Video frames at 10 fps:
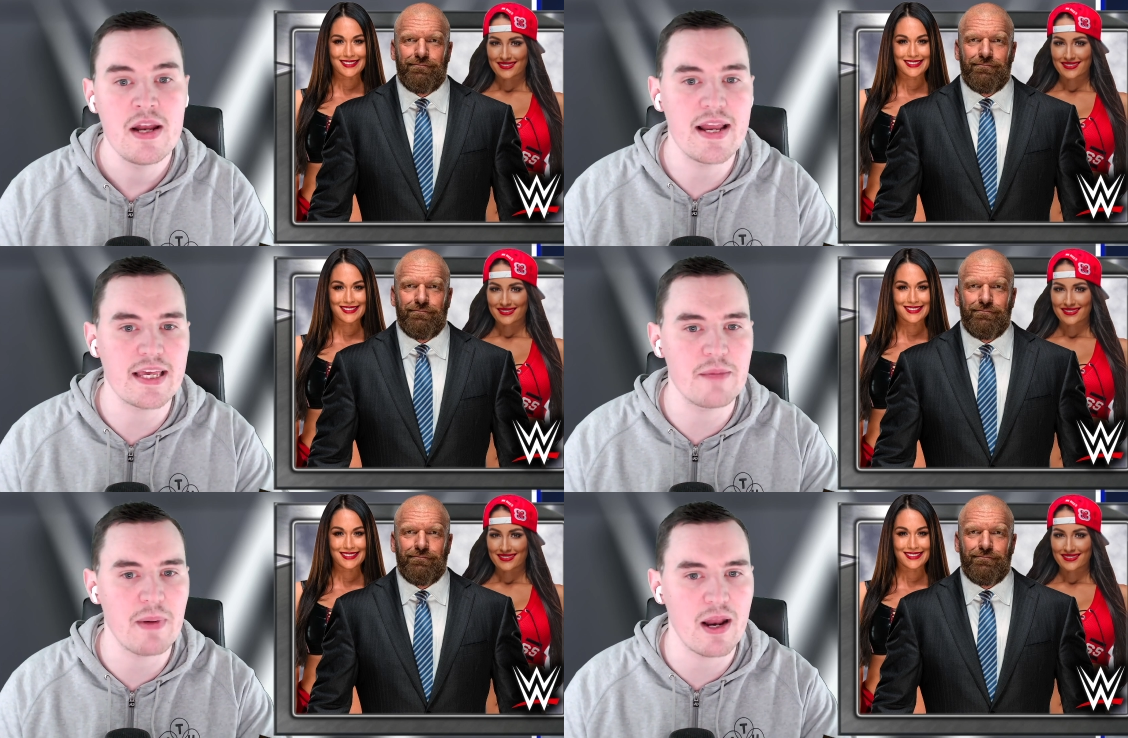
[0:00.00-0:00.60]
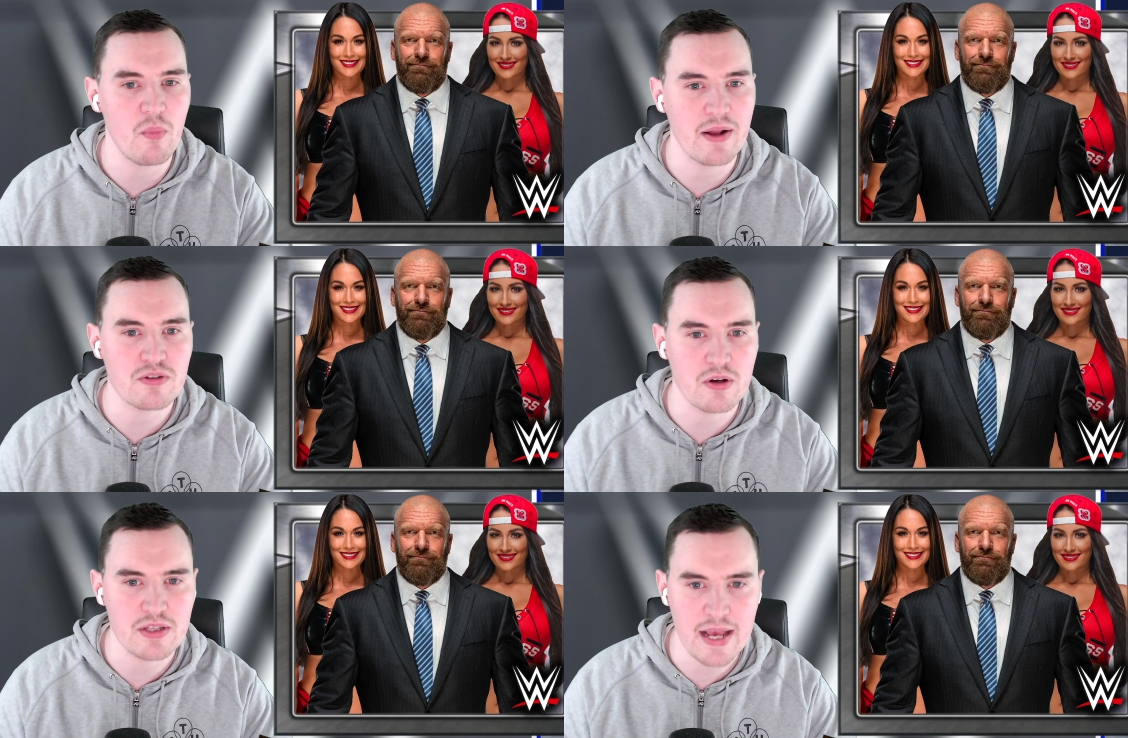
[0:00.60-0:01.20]
Speaker 1: Nikki Bella
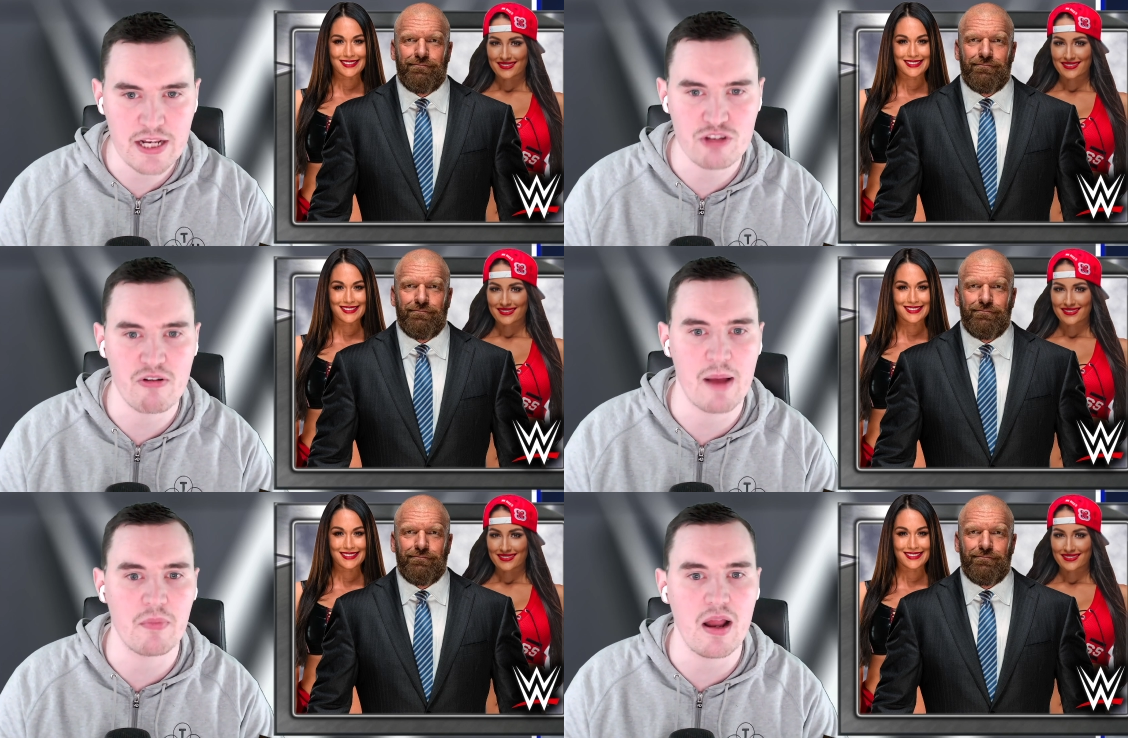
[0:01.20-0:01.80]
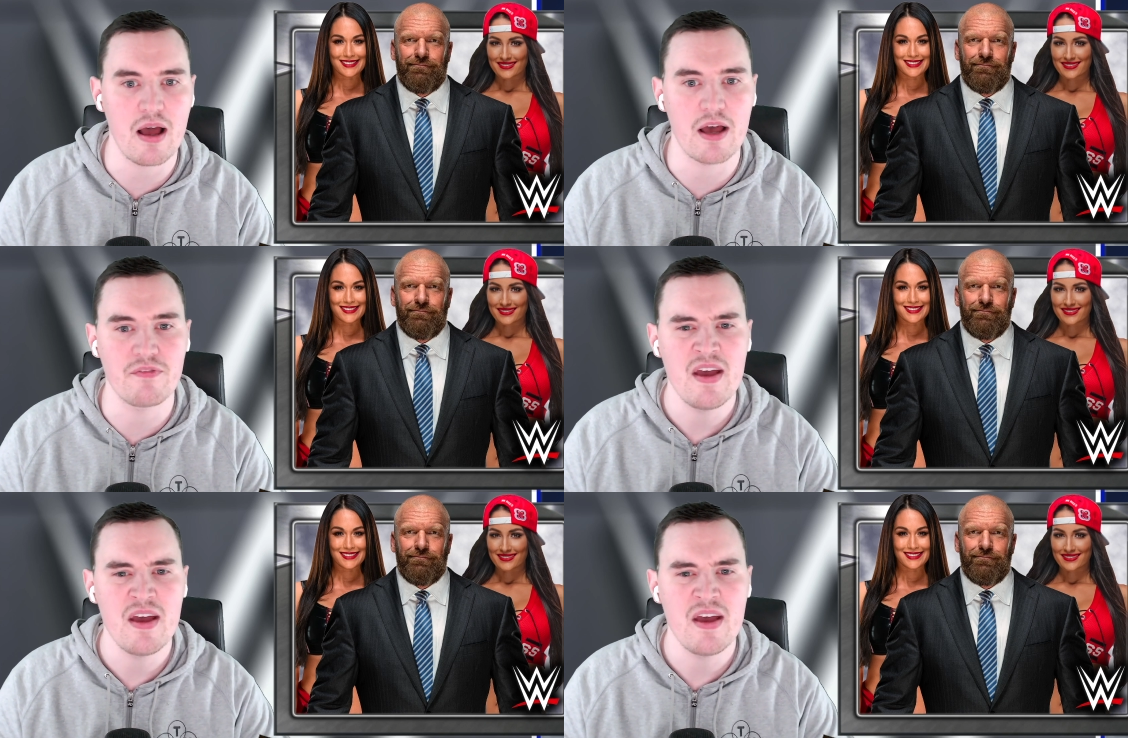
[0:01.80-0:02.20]
went on to Instagram Live